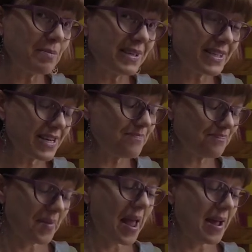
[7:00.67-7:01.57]
busy?
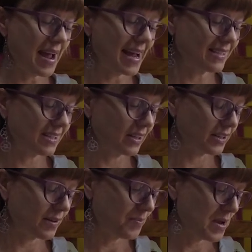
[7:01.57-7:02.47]

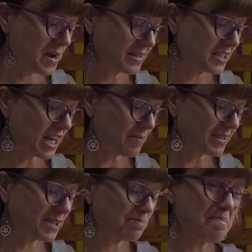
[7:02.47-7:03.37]
Excellent. Snape
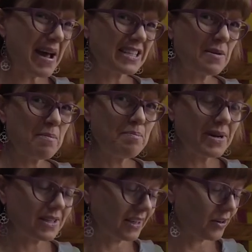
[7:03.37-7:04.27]
spat
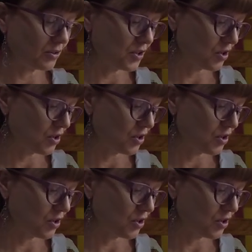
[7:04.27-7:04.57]
bitterly onto the